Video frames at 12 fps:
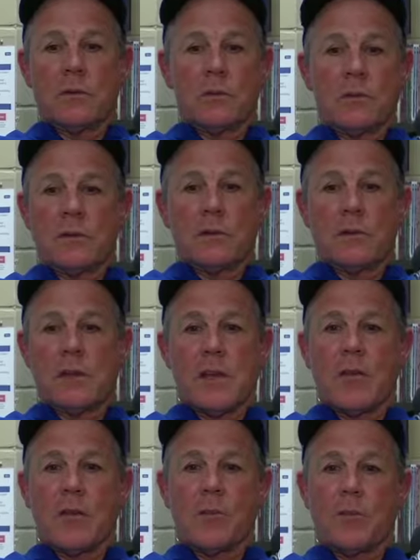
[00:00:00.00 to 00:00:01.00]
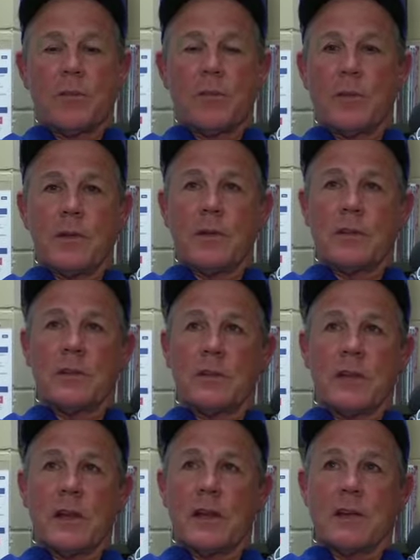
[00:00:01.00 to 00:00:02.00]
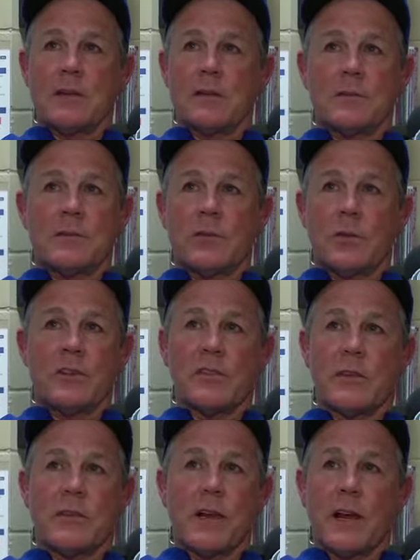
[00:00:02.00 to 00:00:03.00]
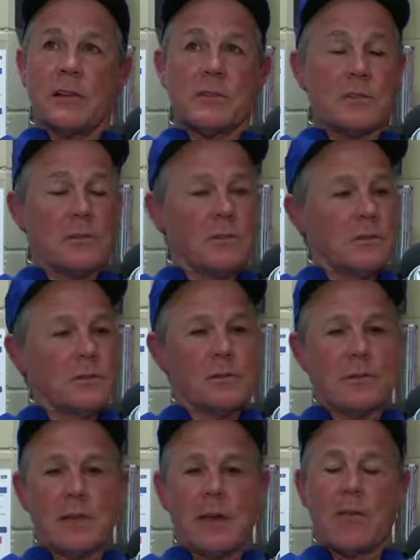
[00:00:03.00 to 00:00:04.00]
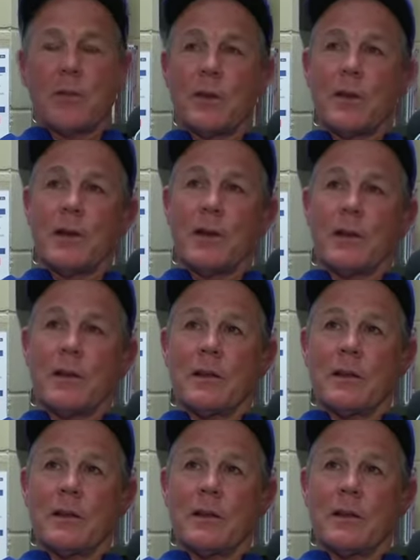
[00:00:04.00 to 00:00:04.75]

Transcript: until he gave up. You know, until he got 27 outs or gave up a hit.